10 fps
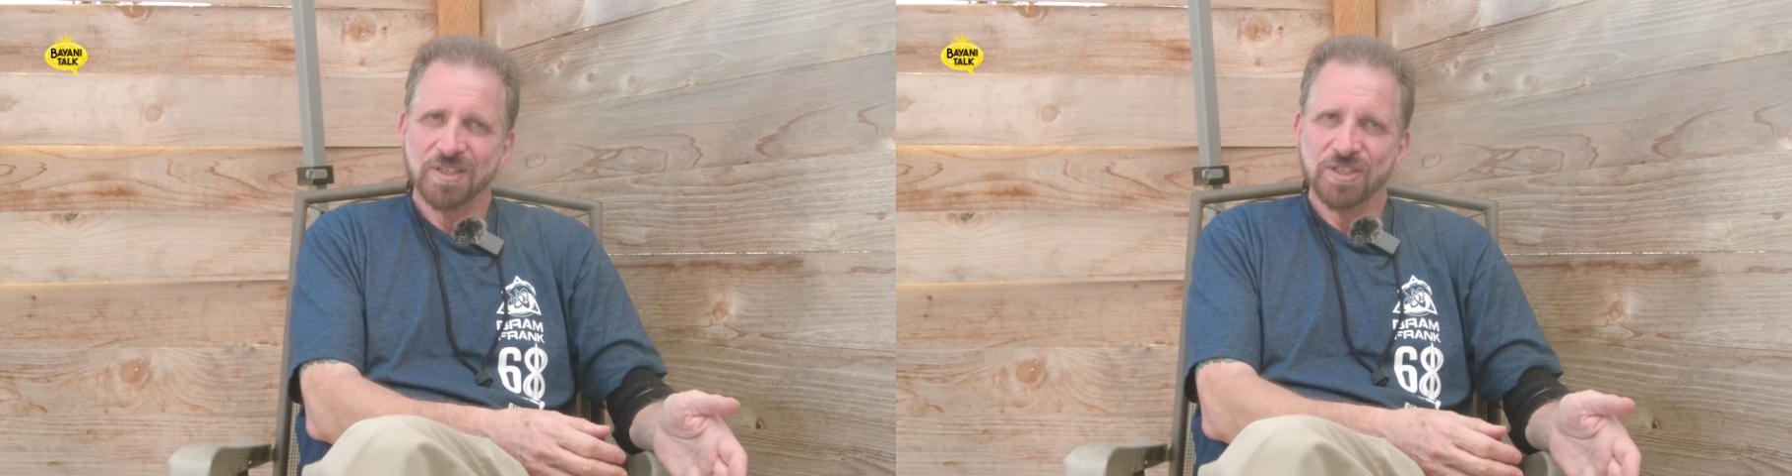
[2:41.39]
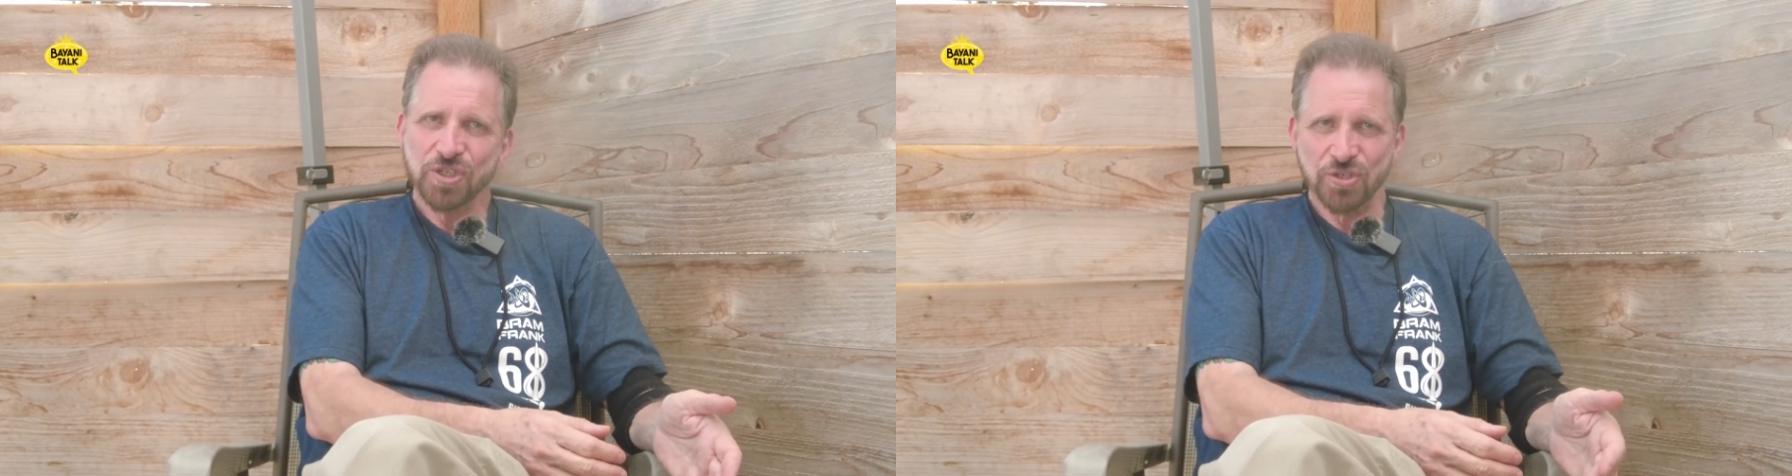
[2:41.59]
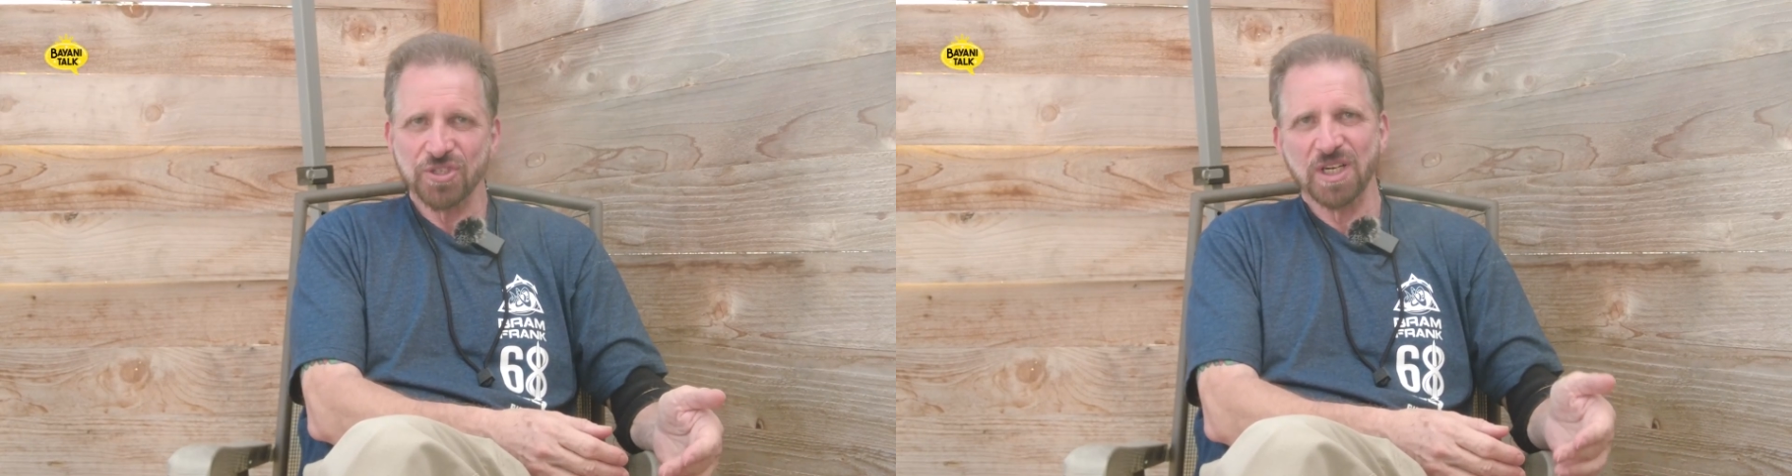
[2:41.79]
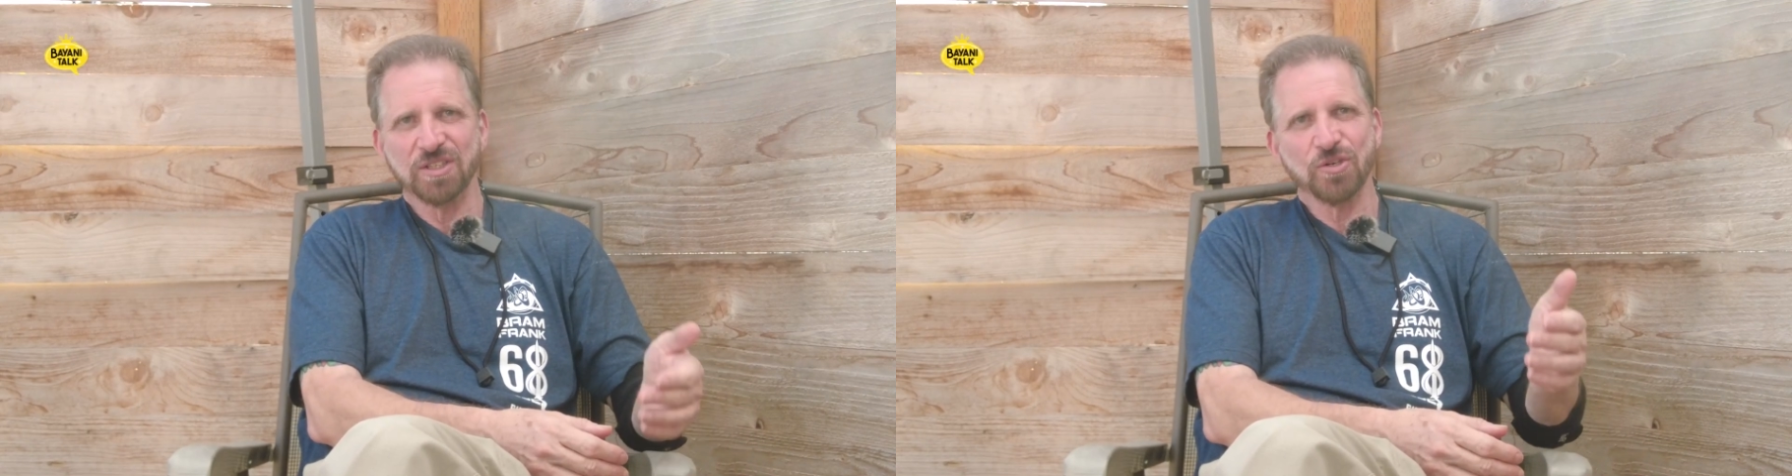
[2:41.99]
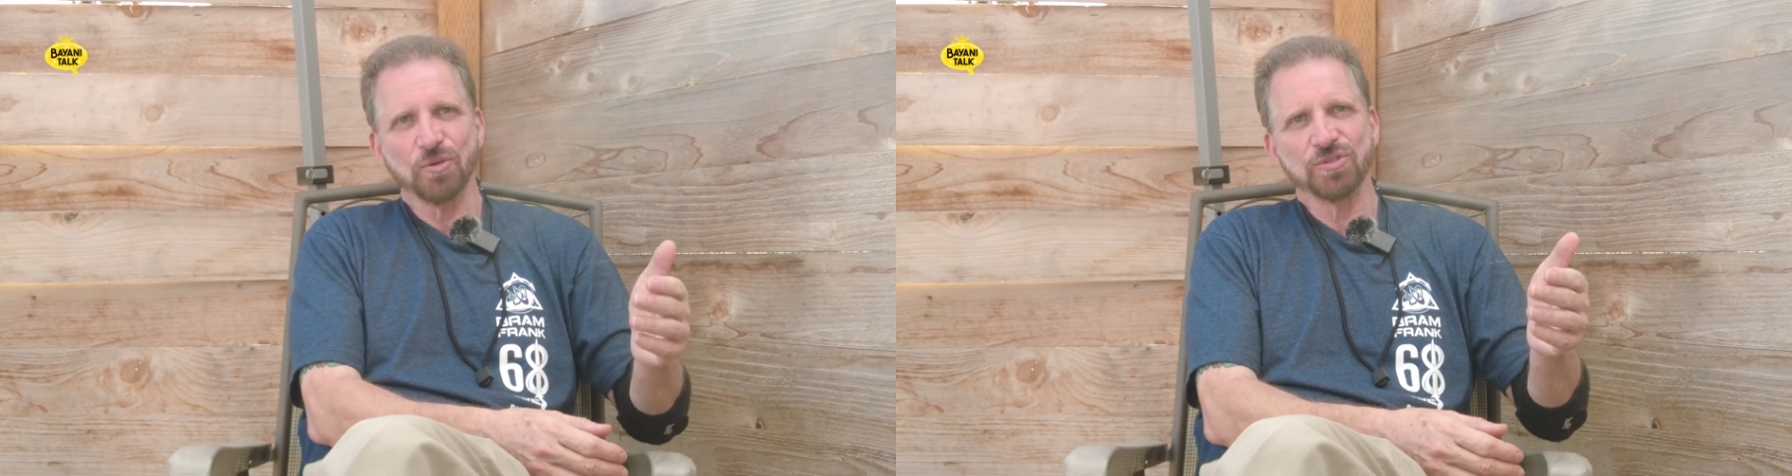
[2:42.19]
She goes, and I
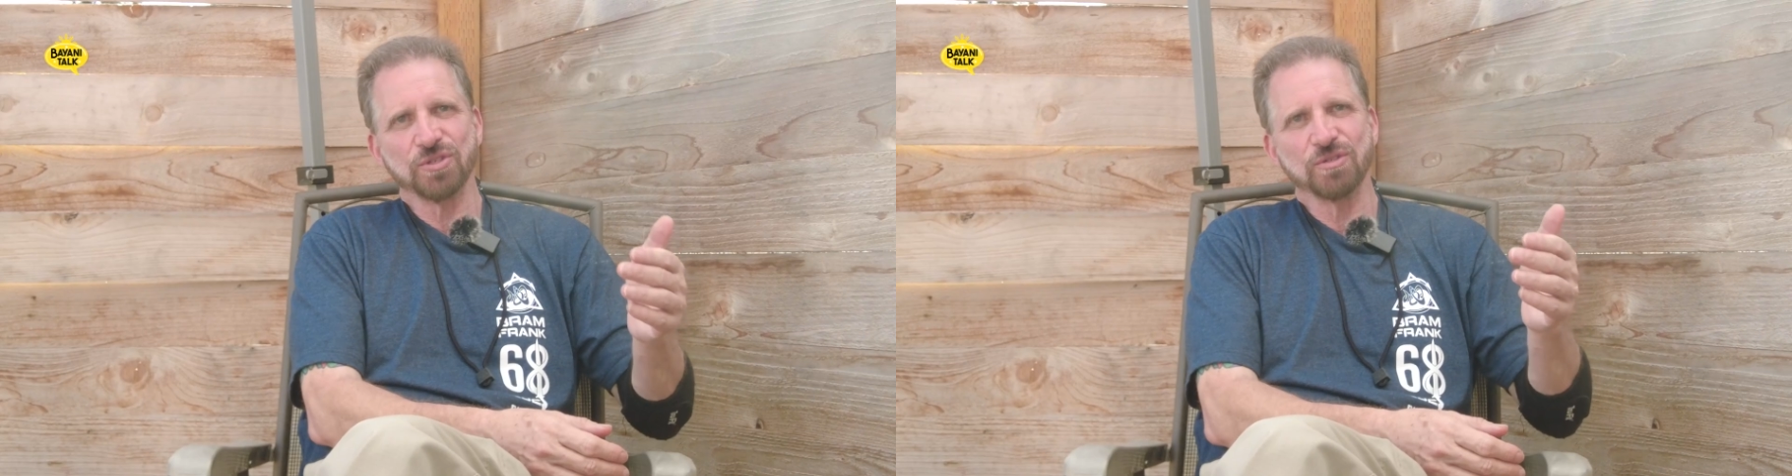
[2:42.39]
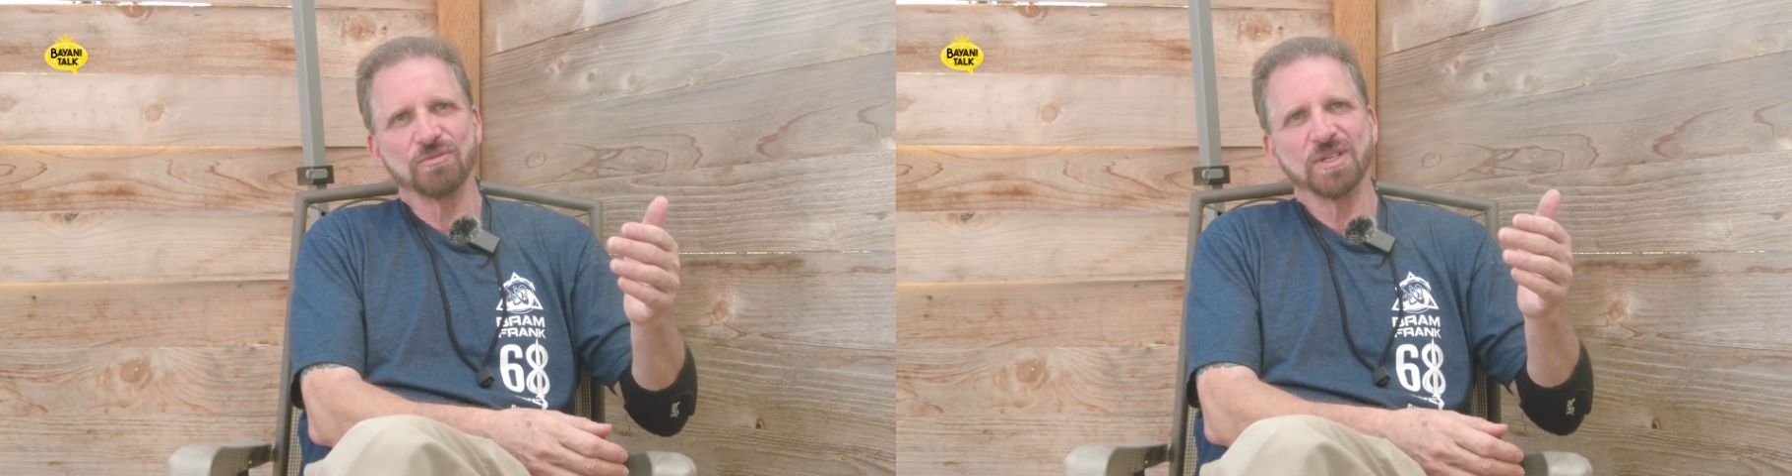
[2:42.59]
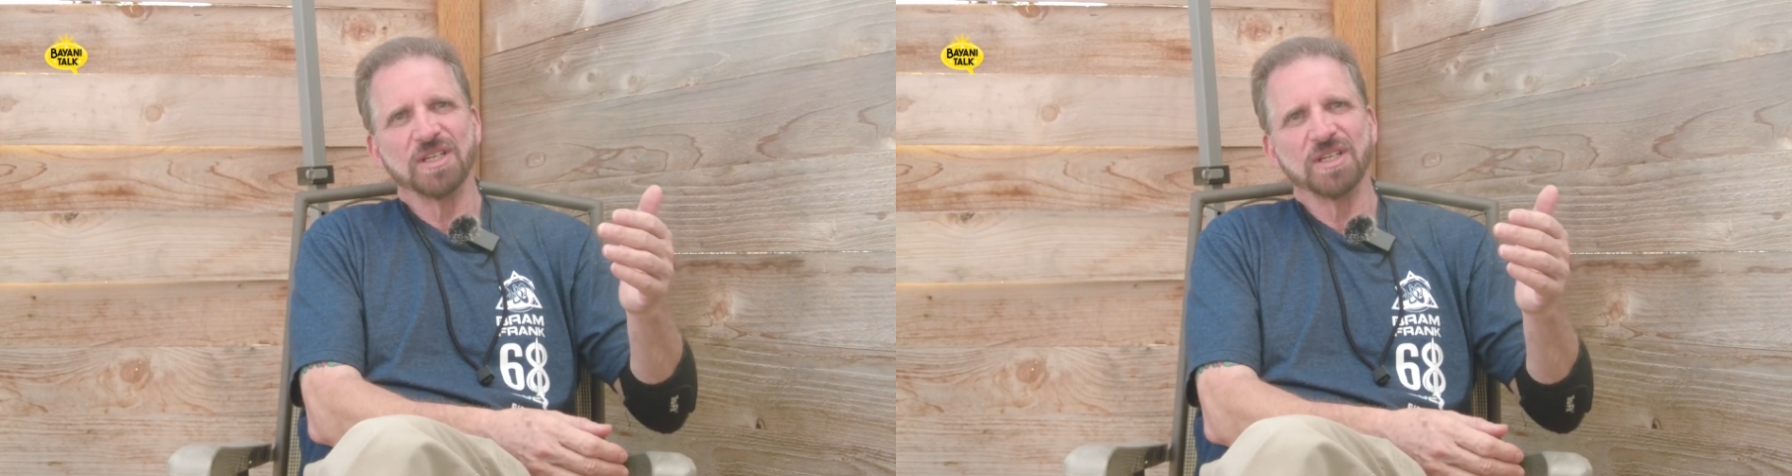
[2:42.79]
told you,